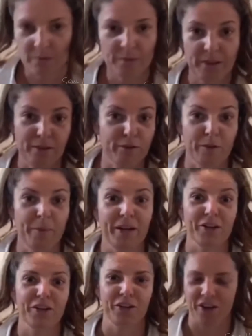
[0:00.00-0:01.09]
like for a
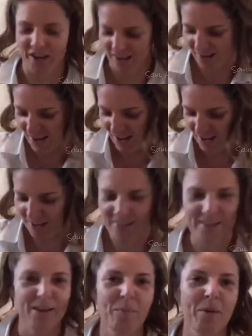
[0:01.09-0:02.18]
pedicure, and got
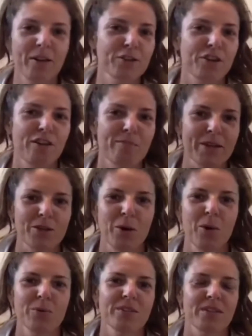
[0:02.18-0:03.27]
the nail polish off my
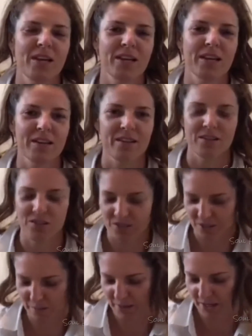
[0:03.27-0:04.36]
toes and that kind of thing,
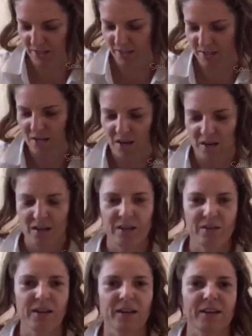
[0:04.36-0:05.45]
just to be as,
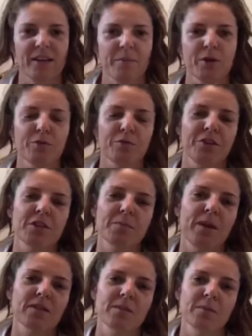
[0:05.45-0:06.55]
kind of chemical free as
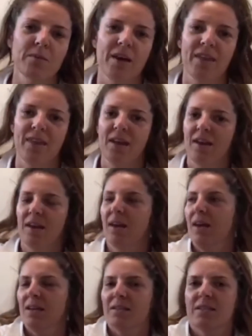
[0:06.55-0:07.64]
possible. And then
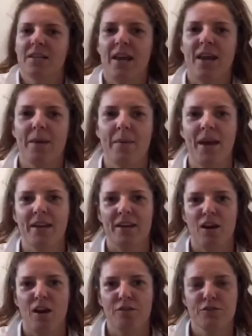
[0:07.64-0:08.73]
today I'm
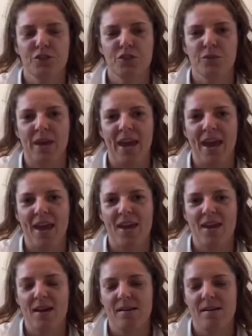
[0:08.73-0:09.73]
heading off to a